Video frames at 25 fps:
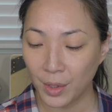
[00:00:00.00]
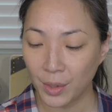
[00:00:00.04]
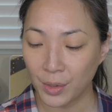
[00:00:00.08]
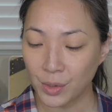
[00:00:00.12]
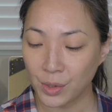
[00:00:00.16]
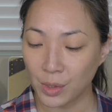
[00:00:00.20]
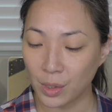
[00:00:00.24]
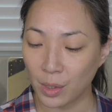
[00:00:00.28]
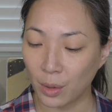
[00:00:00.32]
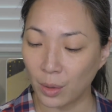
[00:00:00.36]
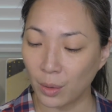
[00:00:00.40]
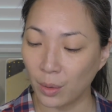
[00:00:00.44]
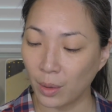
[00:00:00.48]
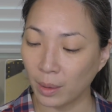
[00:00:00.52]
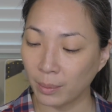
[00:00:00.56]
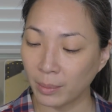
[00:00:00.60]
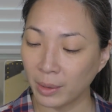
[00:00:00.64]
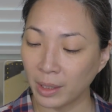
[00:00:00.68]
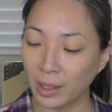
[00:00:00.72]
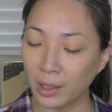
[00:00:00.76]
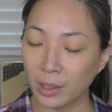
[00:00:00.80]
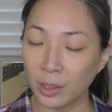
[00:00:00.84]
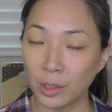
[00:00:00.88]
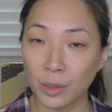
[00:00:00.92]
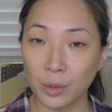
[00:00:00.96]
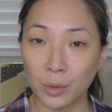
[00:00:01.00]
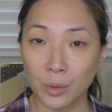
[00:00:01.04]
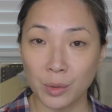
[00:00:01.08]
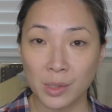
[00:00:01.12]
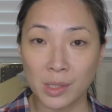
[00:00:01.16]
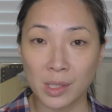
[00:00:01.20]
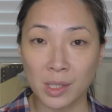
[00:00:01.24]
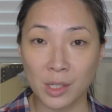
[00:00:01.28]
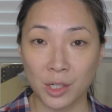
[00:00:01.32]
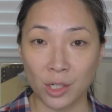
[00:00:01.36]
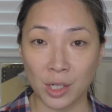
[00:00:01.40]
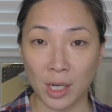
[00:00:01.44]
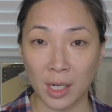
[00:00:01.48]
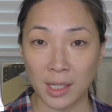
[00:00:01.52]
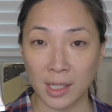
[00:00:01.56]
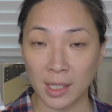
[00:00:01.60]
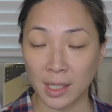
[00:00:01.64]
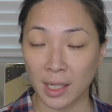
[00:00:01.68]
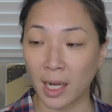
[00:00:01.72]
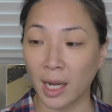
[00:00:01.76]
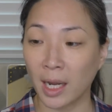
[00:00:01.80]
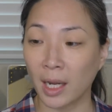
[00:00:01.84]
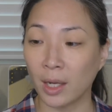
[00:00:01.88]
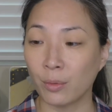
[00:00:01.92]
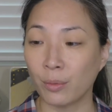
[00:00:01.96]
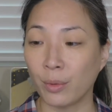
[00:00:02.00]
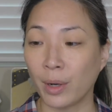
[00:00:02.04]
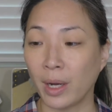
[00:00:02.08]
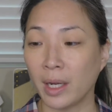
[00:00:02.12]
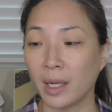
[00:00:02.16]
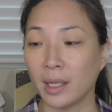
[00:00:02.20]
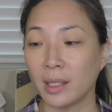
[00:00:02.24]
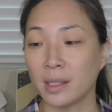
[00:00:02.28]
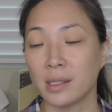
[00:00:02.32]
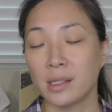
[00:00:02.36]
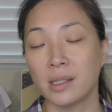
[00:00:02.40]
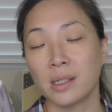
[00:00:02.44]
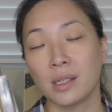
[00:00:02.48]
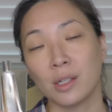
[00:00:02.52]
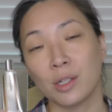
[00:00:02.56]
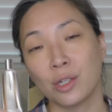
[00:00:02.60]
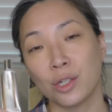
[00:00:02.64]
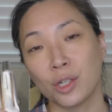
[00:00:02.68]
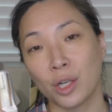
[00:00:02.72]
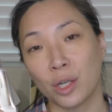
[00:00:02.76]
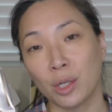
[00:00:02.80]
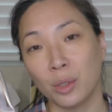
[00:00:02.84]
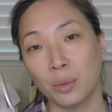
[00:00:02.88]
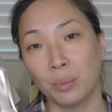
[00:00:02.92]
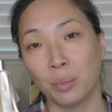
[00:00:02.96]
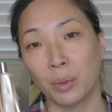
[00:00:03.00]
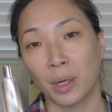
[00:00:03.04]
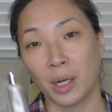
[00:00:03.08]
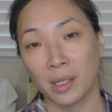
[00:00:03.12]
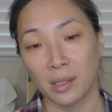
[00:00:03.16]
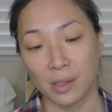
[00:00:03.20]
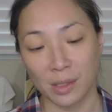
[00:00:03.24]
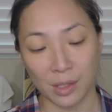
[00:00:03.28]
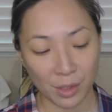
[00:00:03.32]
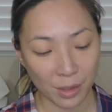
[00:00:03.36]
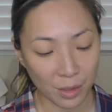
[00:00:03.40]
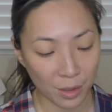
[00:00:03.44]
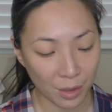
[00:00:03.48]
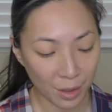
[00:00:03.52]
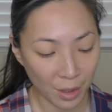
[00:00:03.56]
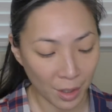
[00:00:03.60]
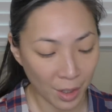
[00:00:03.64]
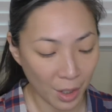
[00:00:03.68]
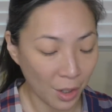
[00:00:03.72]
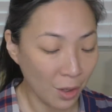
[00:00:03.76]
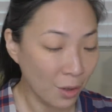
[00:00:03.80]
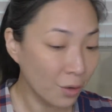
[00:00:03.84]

So I'm going to use the Chantecaille Radiance Gel Bronzer